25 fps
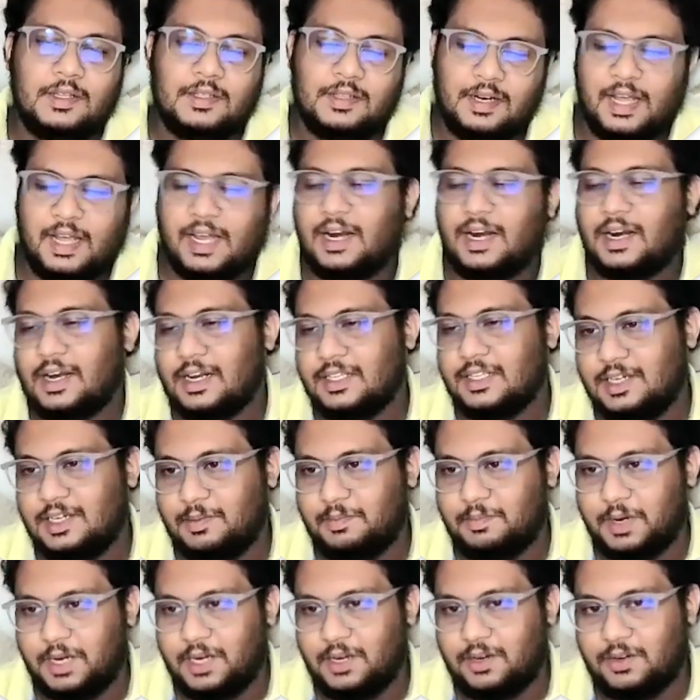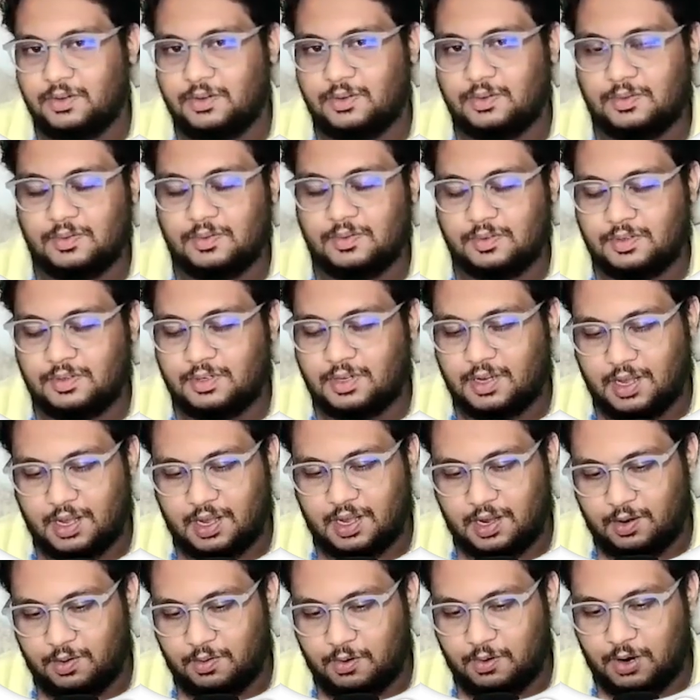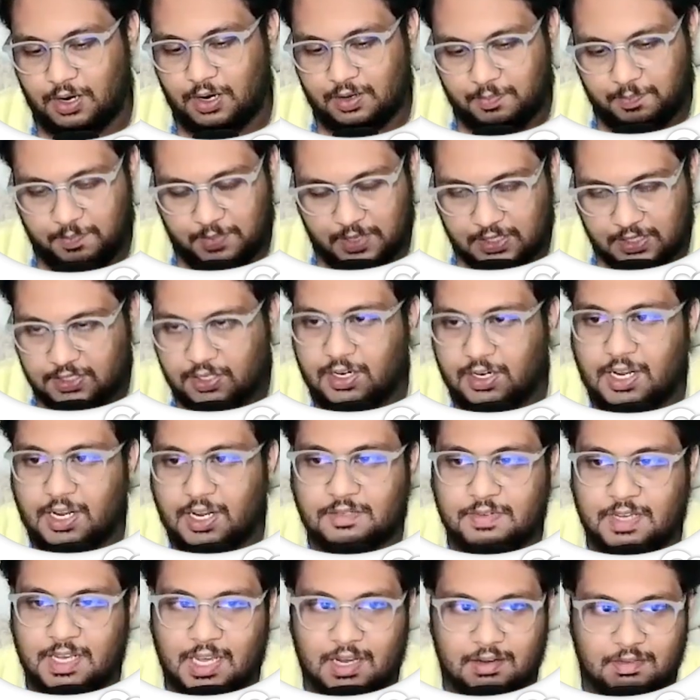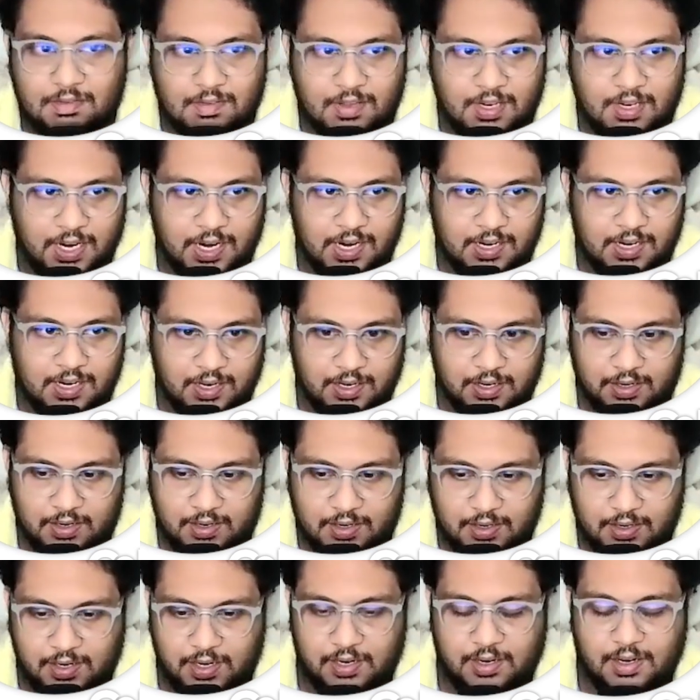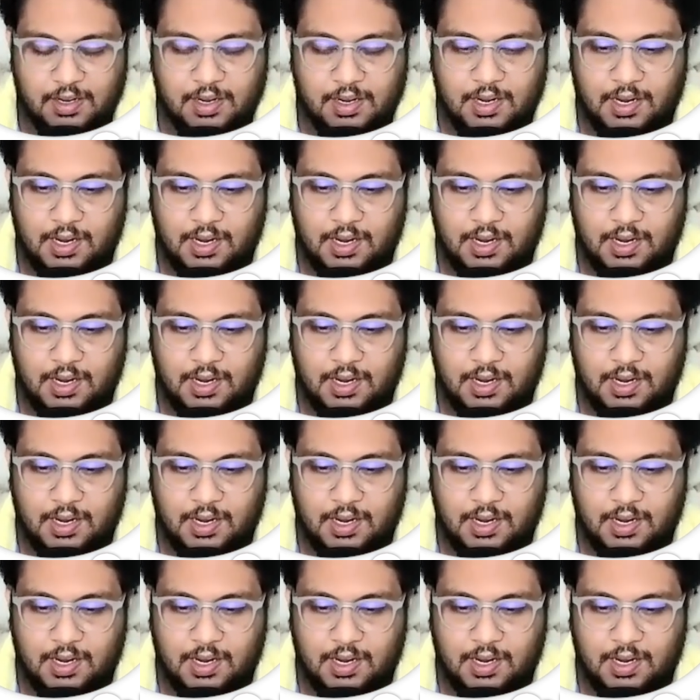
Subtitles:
they directly jump into what personas we have created, right?